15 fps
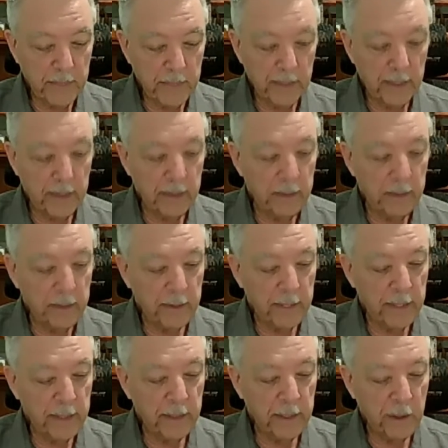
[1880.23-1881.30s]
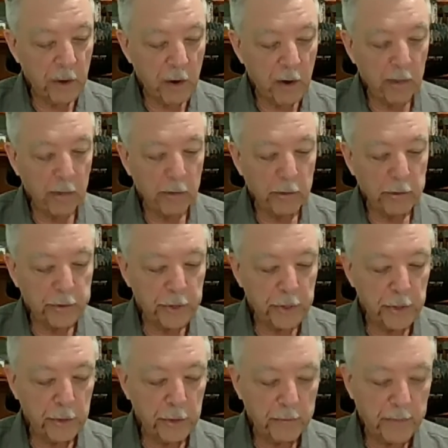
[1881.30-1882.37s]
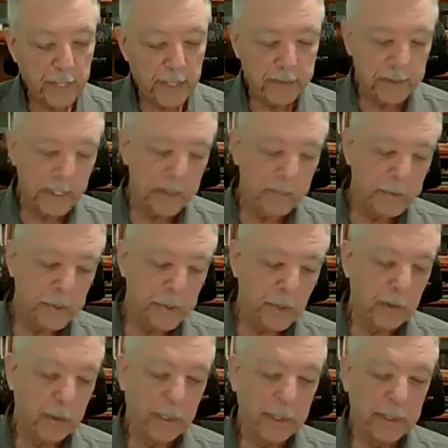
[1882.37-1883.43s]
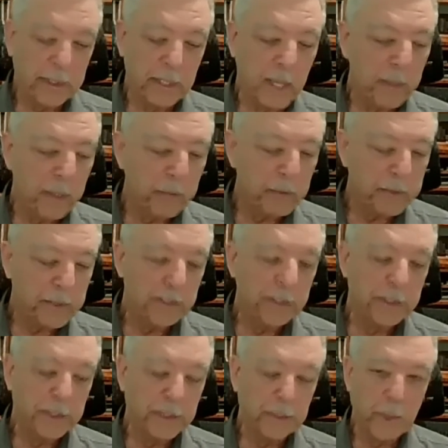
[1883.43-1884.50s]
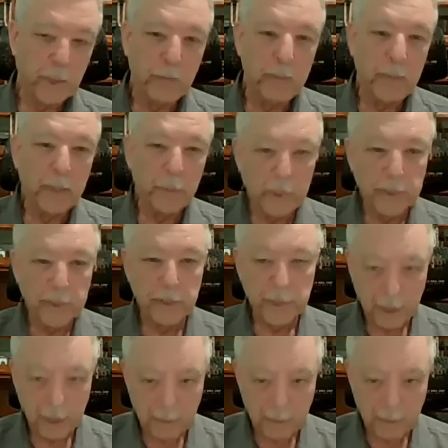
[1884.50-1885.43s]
in their Article 2 of that same charter, the Islamic Resistance Movement, which is